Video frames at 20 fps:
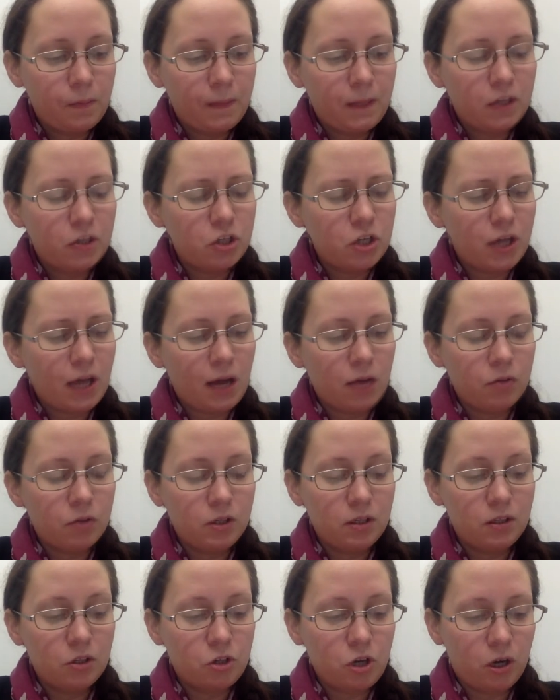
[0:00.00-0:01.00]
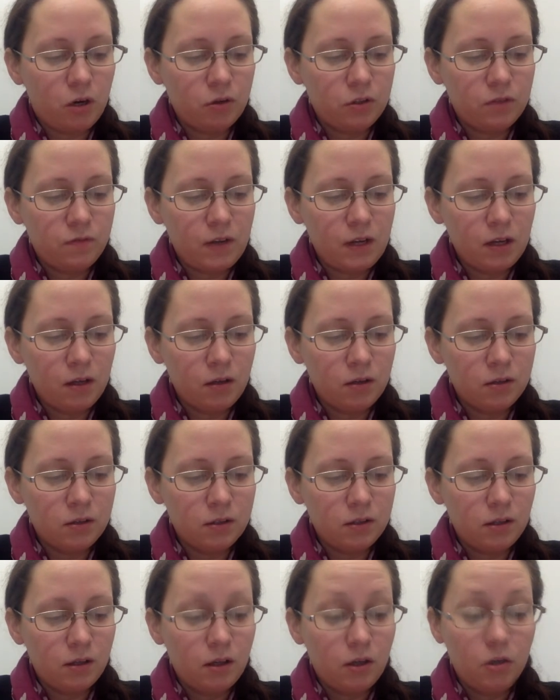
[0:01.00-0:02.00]
She counted the child's fingers.
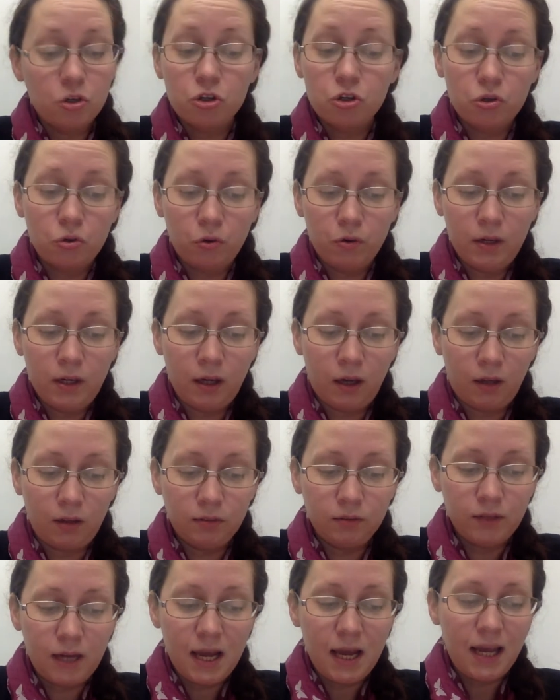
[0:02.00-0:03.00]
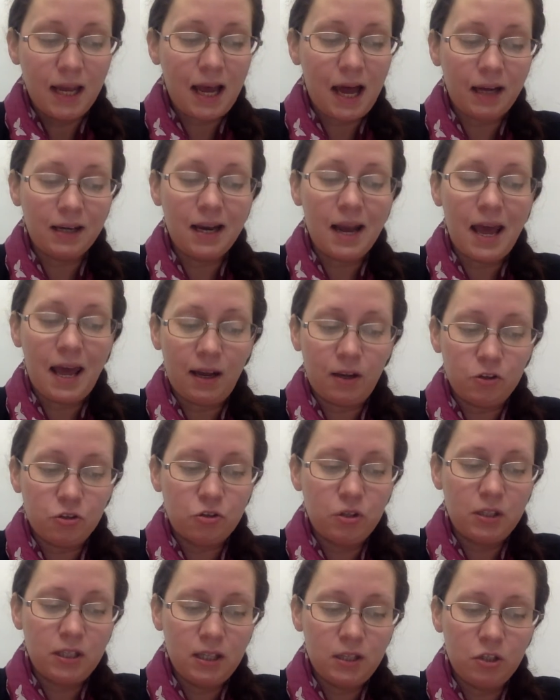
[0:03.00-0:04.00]
Sure enough, it had an extra
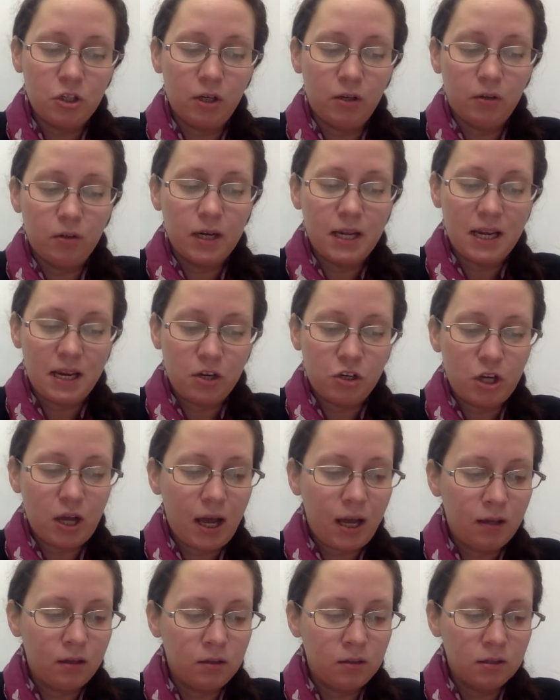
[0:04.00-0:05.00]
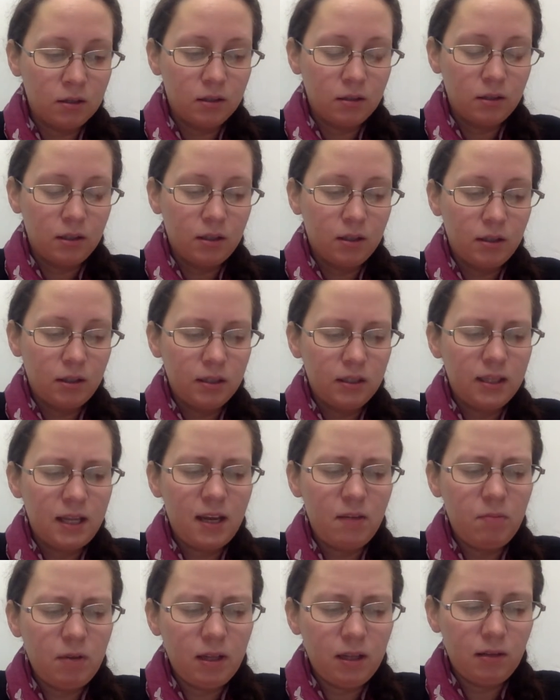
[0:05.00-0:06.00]
digit on each hand.
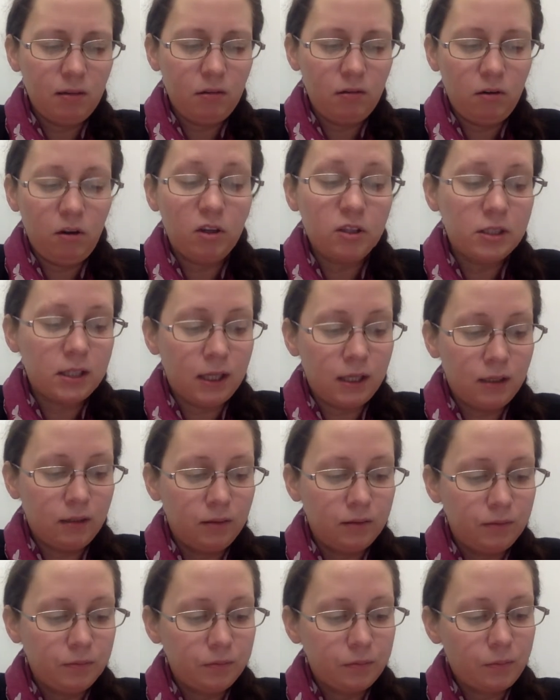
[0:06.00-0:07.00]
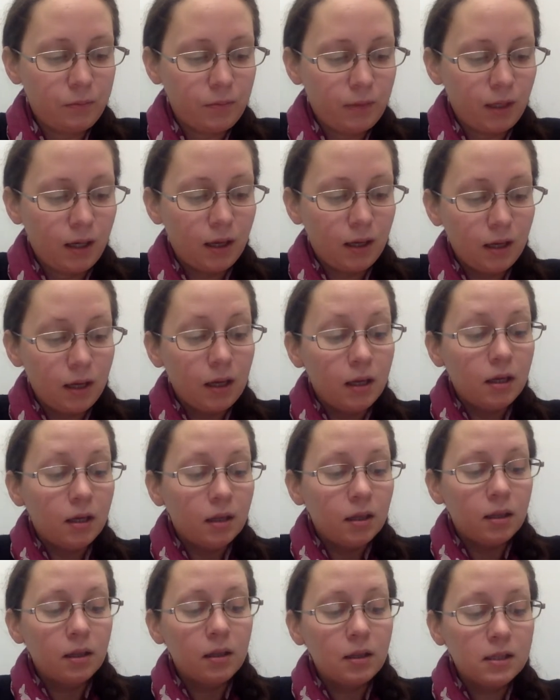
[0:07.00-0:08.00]
Name it Lotta.
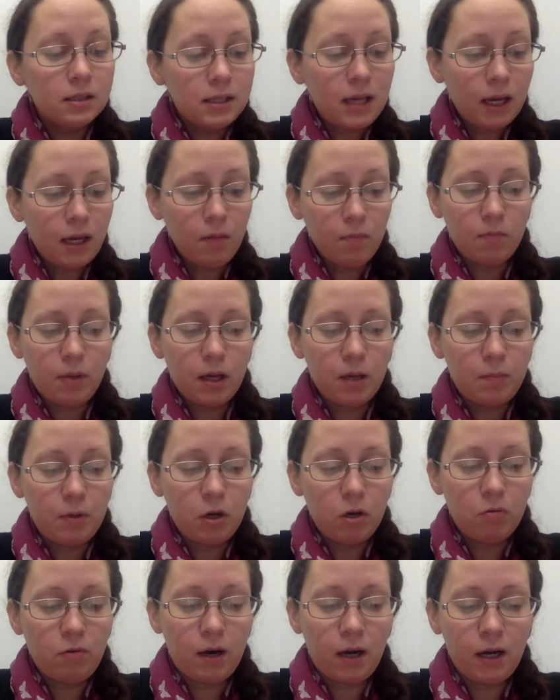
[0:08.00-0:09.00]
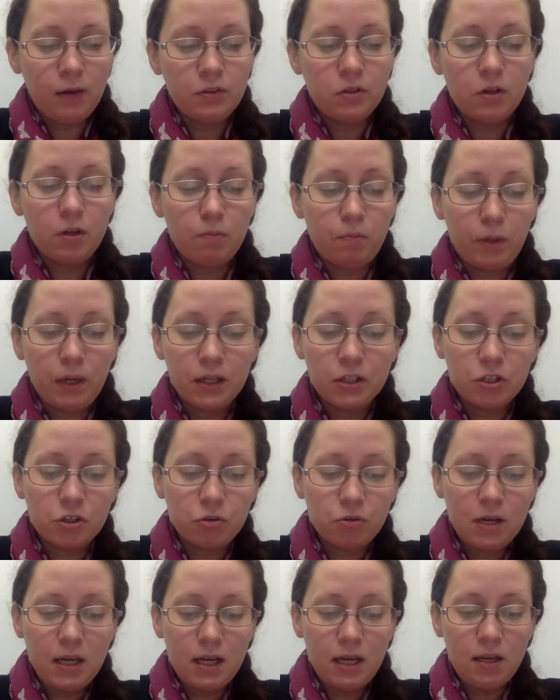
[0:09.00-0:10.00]
The second baby arrived on a
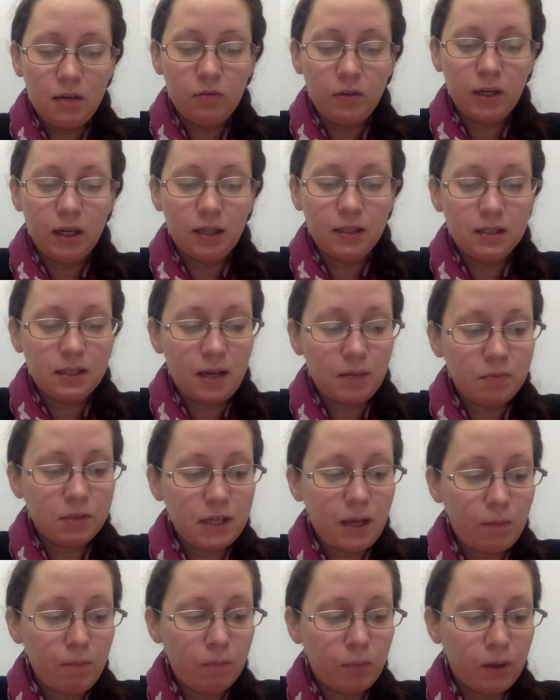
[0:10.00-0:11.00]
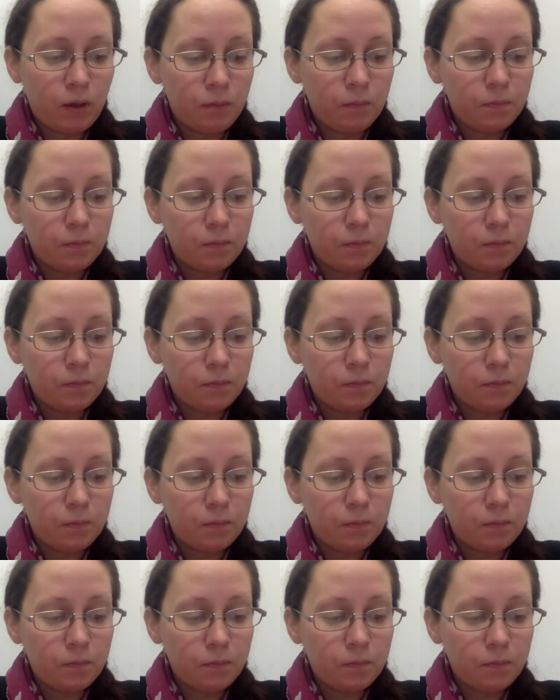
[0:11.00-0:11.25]
blustery evening in September,